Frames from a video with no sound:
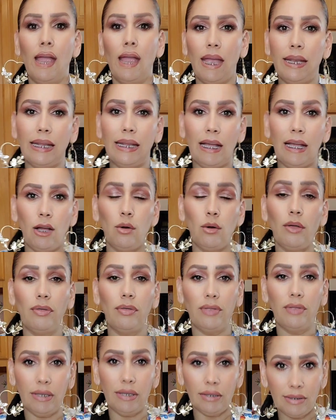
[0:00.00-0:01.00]
And now
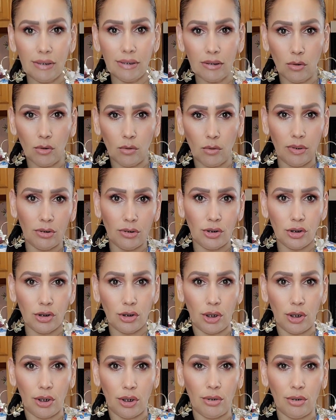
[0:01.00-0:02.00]
this is going to
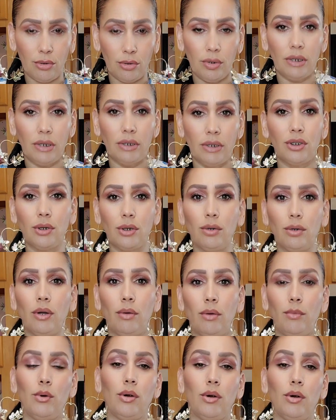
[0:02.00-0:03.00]
go into a
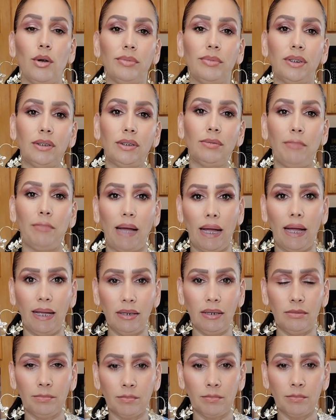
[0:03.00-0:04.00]
warm
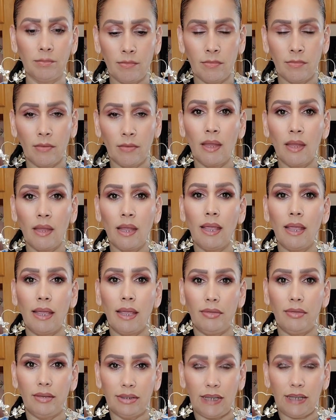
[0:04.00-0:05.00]
spot.
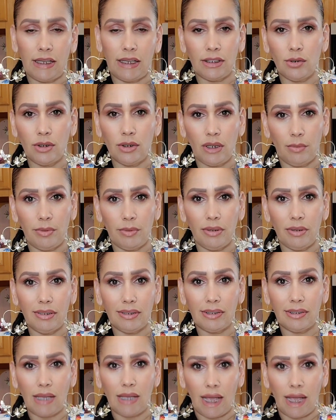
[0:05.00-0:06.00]
This has to double
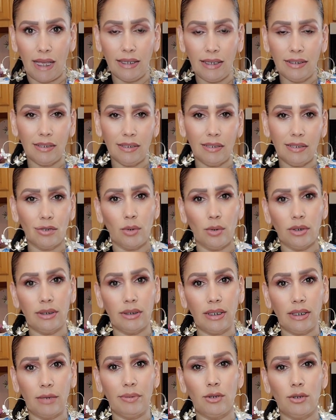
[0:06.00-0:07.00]
its size. It's going to
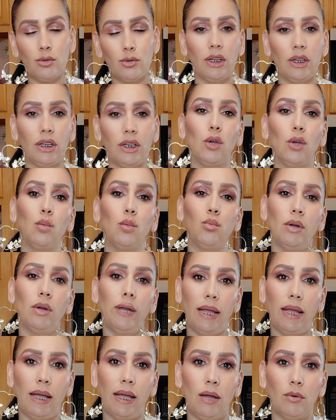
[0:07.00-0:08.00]
take between
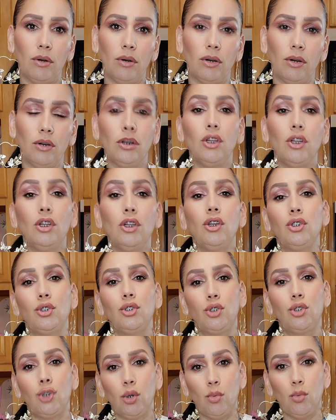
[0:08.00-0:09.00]
1 hour
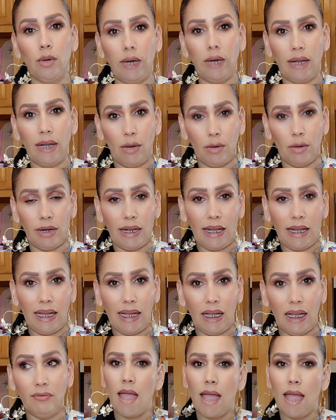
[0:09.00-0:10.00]
to 1 hour and a
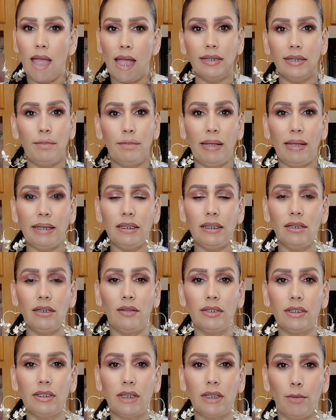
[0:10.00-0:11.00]
half. And depending
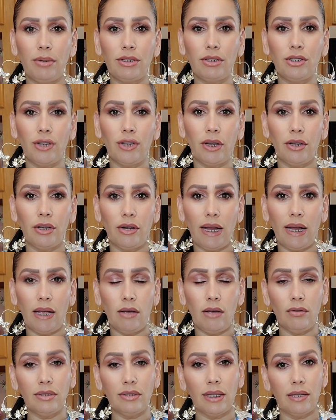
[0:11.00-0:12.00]
on the temperature in your
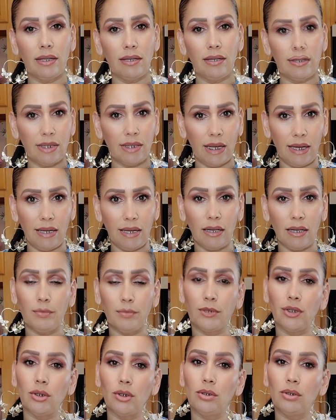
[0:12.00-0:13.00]
house, it could take up
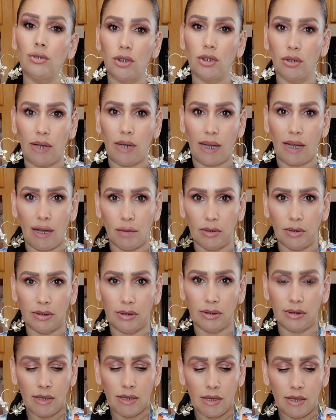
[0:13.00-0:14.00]
to 2
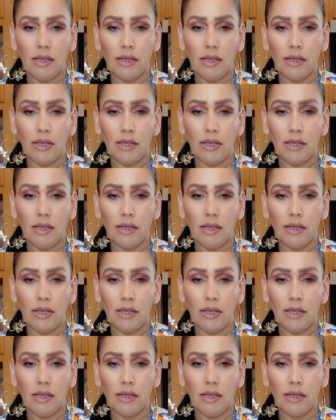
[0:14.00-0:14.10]
hours.